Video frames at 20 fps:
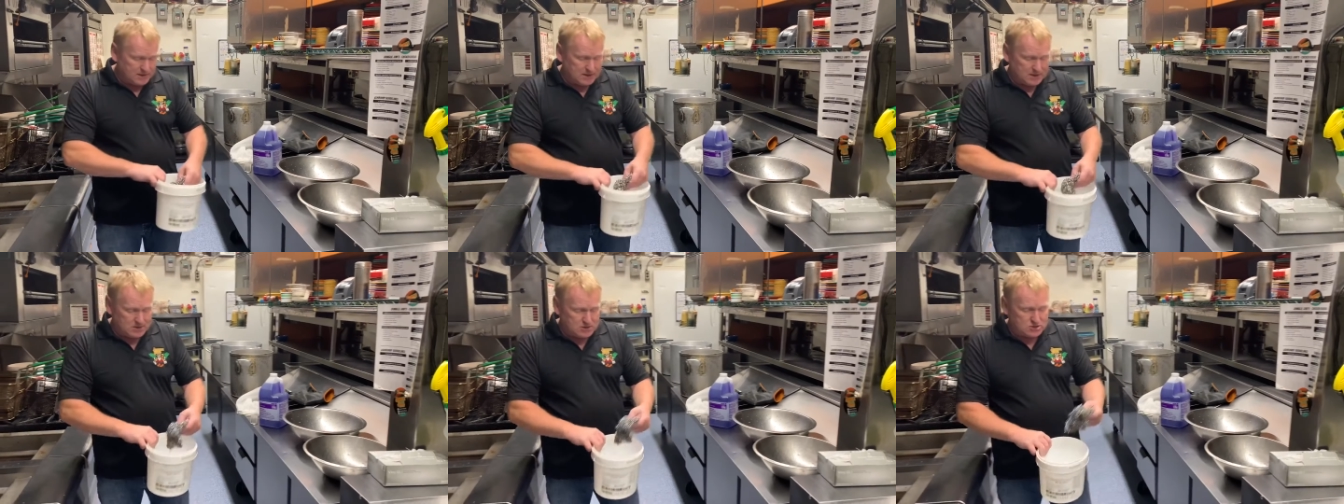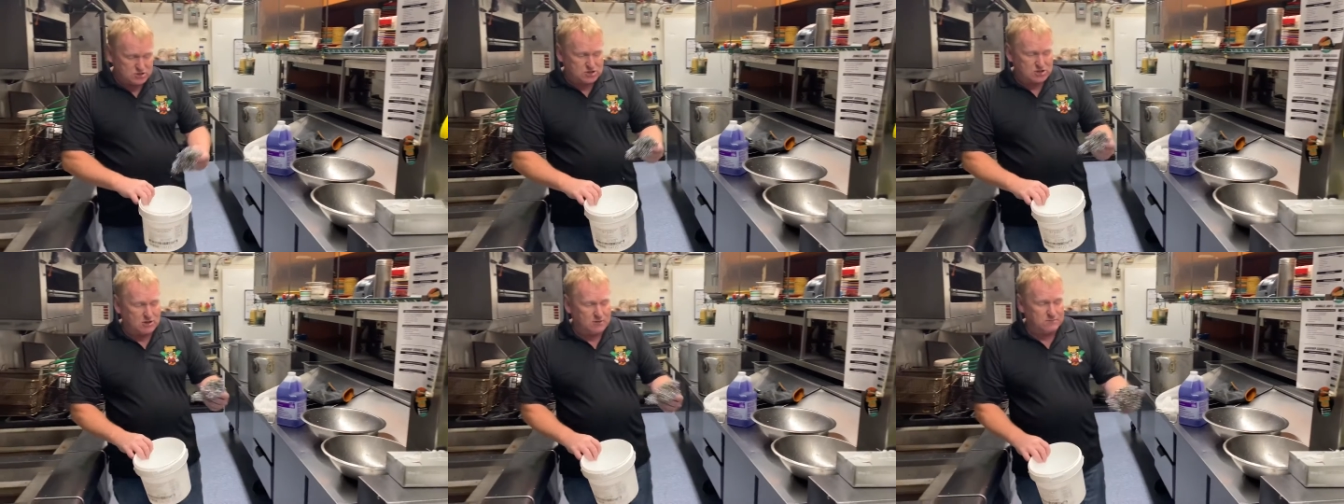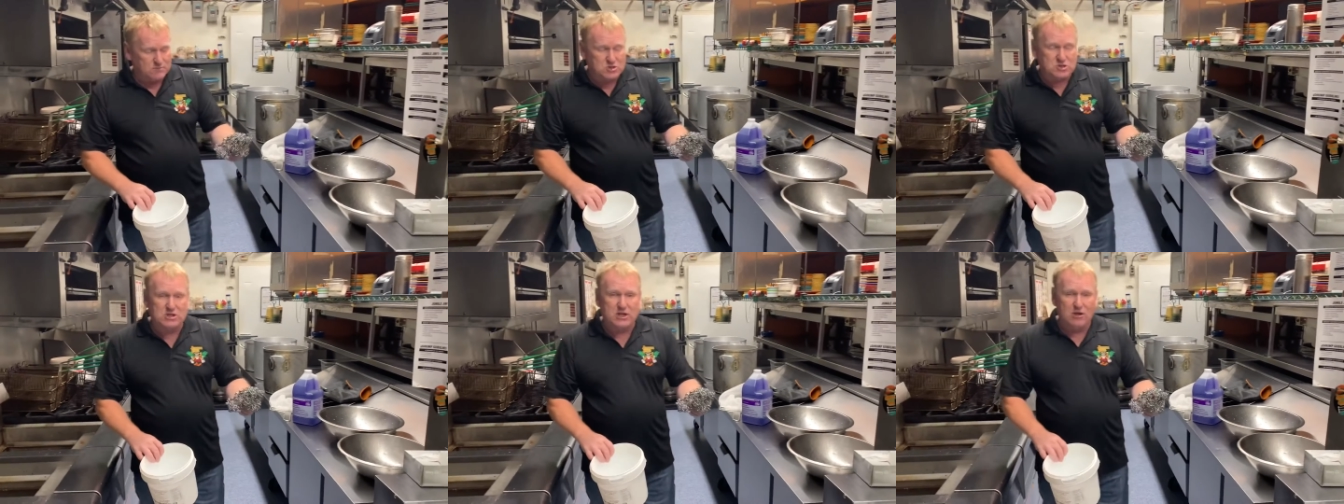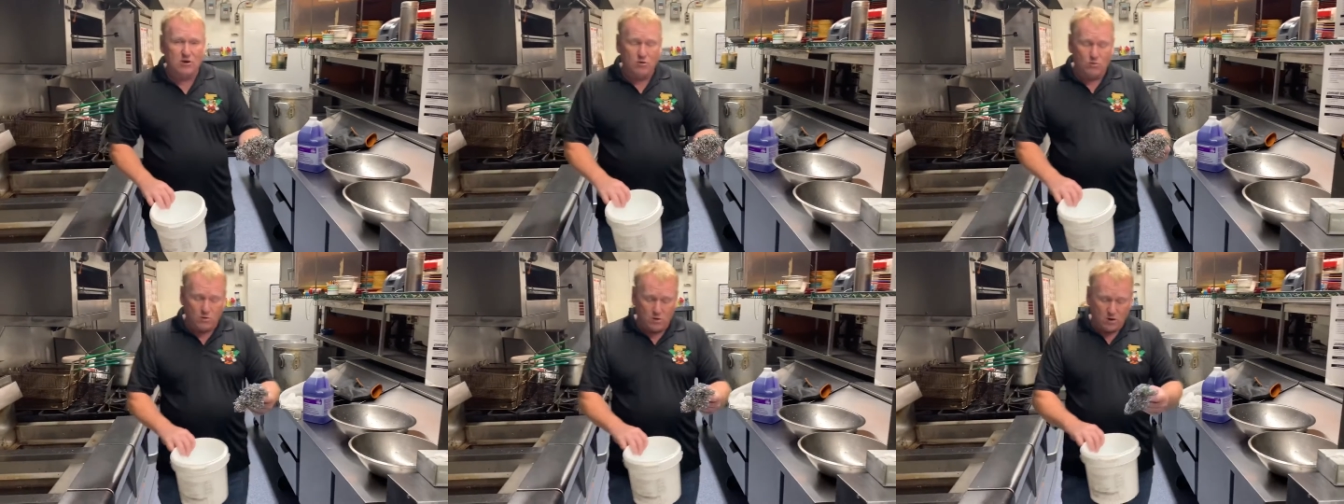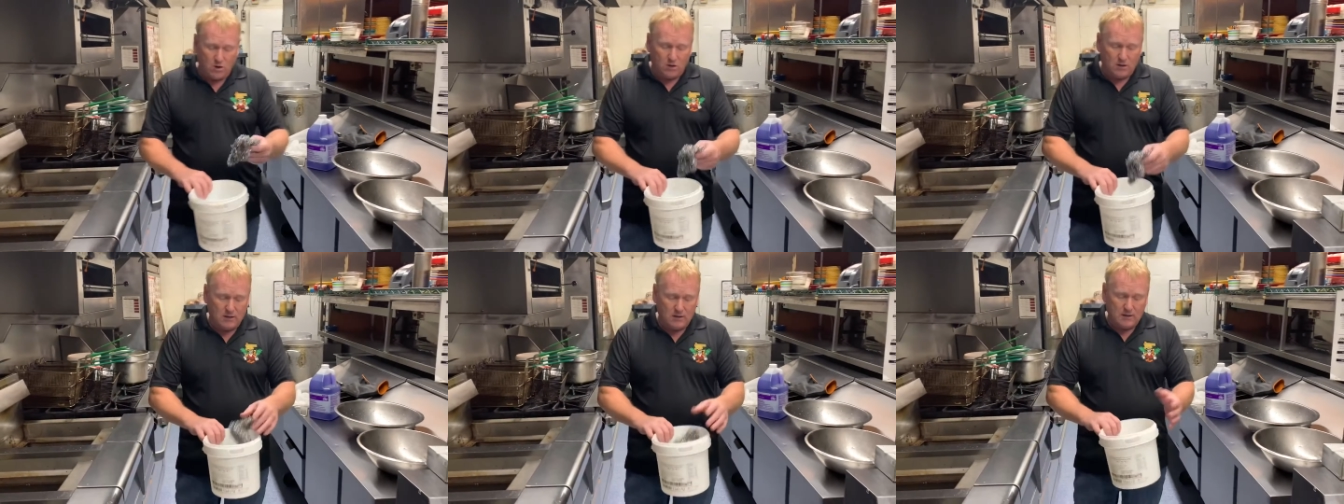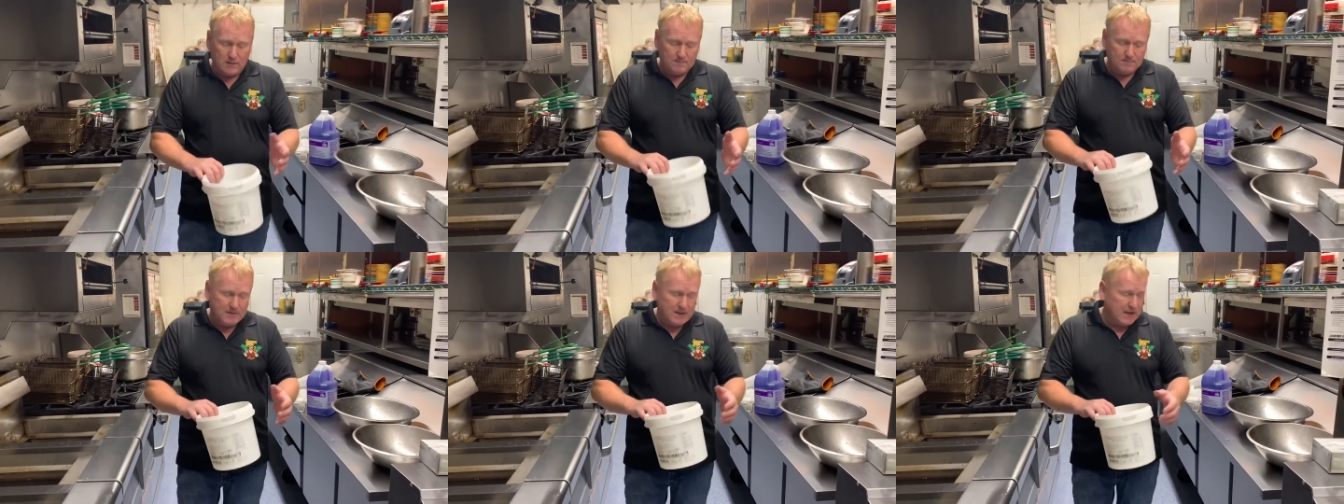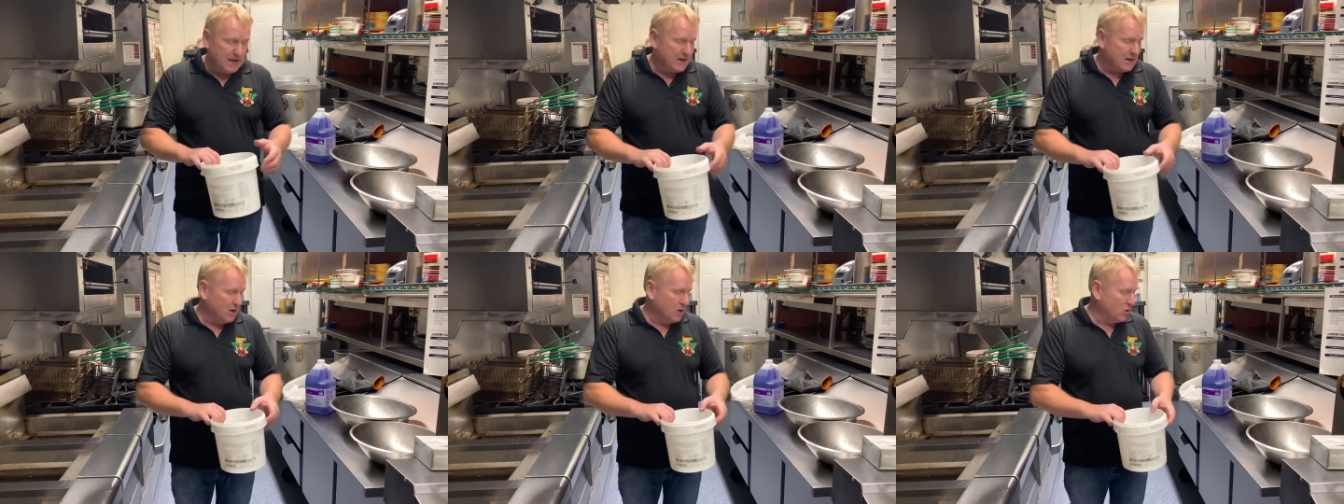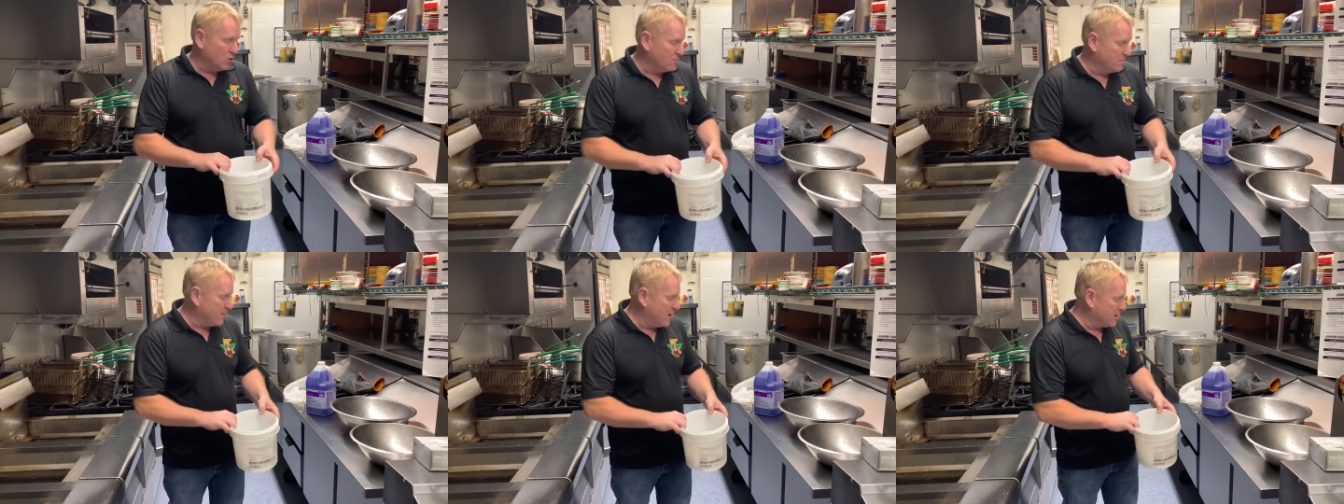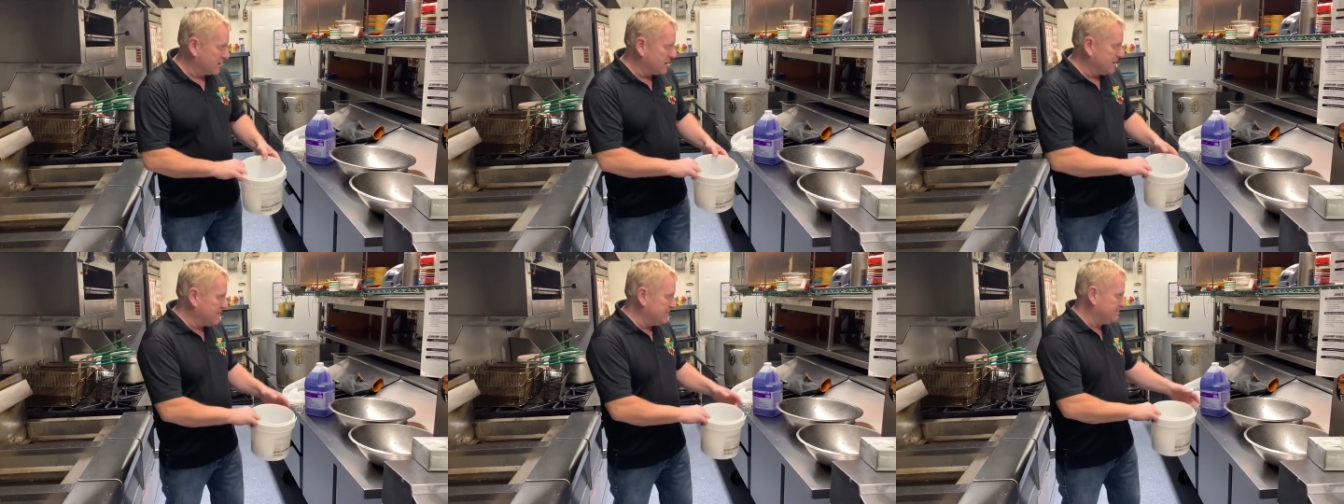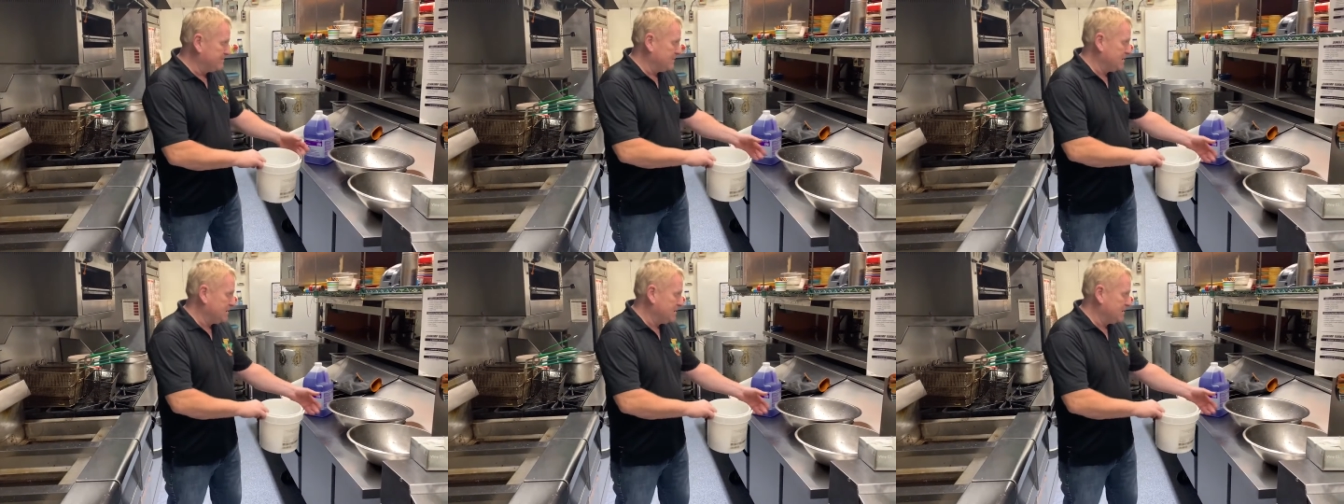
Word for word: is some steel wool and a little bucket